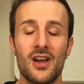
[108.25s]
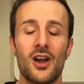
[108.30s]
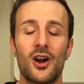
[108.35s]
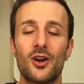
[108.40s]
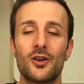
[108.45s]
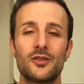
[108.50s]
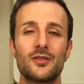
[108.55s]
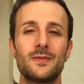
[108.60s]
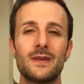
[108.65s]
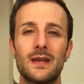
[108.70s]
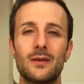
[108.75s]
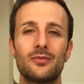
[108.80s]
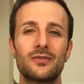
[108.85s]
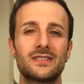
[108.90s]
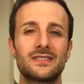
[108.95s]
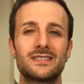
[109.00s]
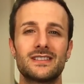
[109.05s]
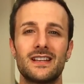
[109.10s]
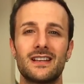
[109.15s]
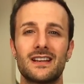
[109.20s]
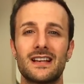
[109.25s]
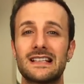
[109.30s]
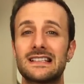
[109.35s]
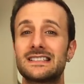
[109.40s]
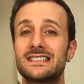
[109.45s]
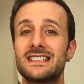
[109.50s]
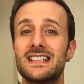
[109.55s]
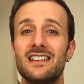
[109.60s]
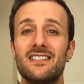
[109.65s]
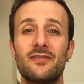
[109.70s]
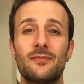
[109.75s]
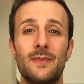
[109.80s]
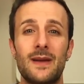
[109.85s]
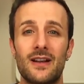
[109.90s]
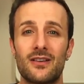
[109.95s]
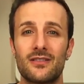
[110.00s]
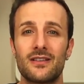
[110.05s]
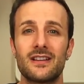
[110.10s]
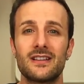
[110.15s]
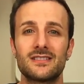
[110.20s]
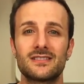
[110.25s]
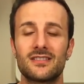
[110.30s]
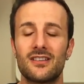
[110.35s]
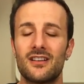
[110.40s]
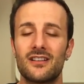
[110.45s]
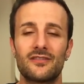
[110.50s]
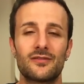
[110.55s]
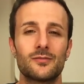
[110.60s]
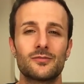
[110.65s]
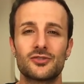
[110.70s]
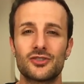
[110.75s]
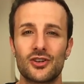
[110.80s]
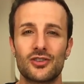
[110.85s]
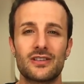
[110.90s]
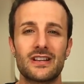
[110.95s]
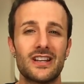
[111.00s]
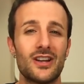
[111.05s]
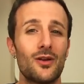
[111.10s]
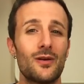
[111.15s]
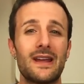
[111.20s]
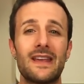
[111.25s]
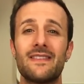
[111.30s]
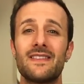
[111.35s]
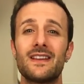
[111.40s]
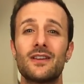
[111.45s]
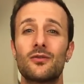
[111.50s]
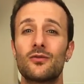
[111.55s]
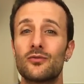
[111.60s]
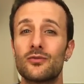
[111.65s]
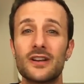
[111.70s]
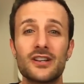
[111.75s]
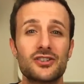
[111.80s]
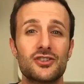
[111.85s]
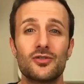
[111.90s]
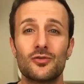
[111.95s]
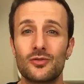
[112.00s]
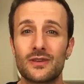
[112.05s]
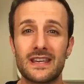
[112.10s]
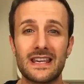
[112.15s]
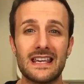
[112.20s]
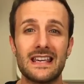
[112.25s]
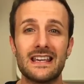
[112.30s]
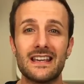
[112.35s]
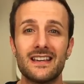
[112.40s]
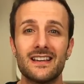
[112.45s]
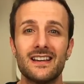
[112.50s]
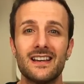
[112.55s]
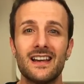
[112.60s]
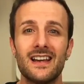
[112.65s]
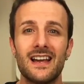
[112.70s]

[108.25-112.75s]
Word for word: or to be able to sing a Steve Perry song from Journey you know, in the original key